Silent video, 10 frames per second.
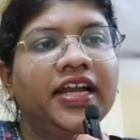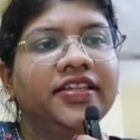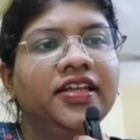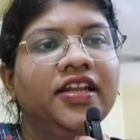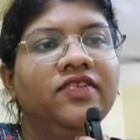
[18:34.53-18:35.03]

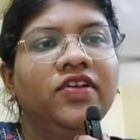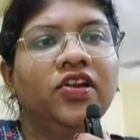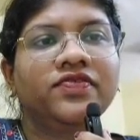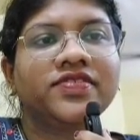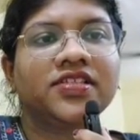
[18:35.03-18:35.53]
at the
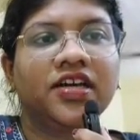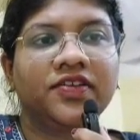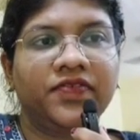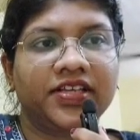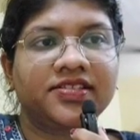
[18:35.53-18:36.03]
level of
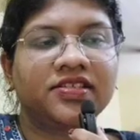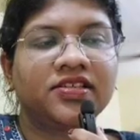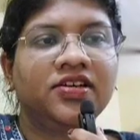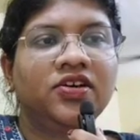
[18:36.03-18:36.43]
cervix.